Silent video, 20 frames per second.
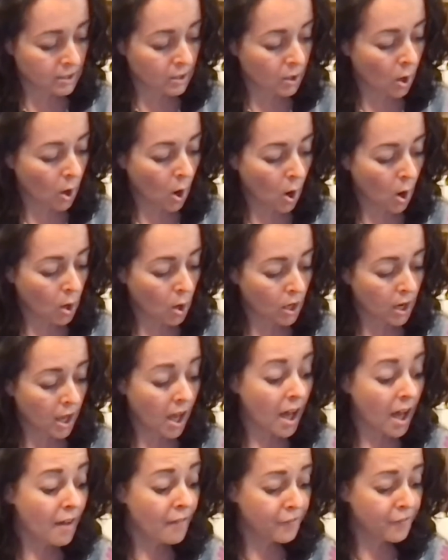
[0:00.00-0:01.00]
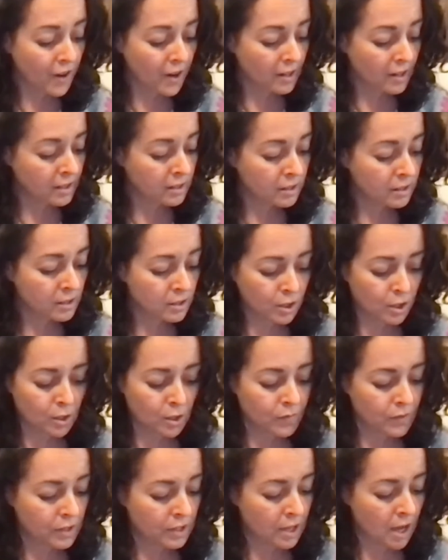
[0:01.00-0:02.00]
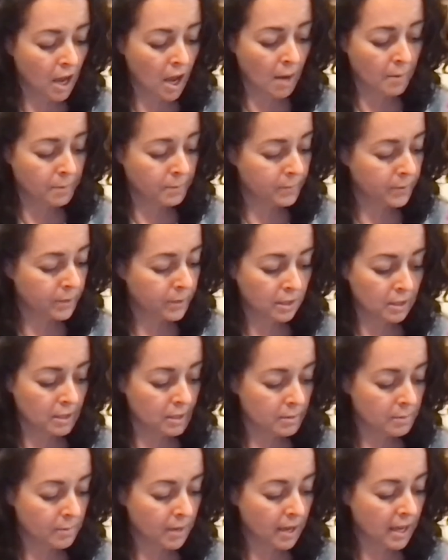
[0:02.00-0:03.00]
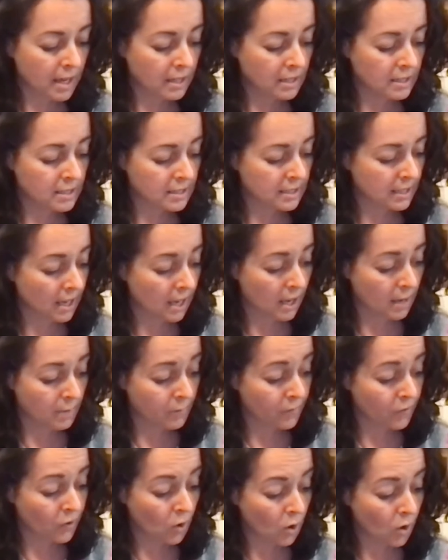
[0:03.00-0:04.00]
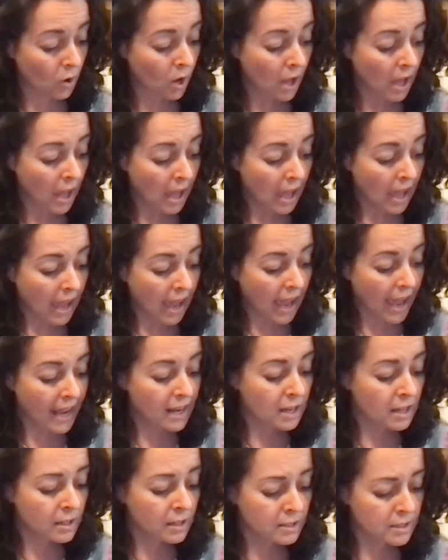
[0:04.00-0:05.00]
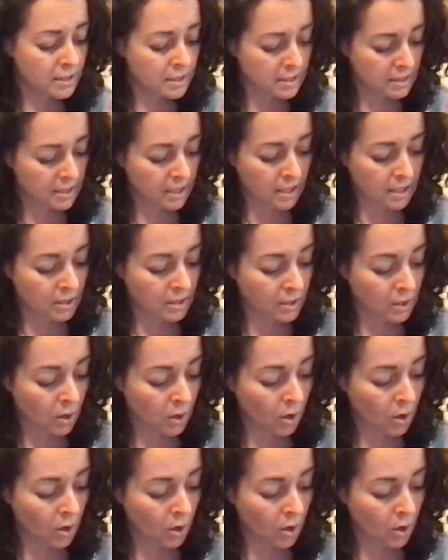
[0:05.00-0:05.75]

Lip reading: Call a friend you've not been making time for, and listen.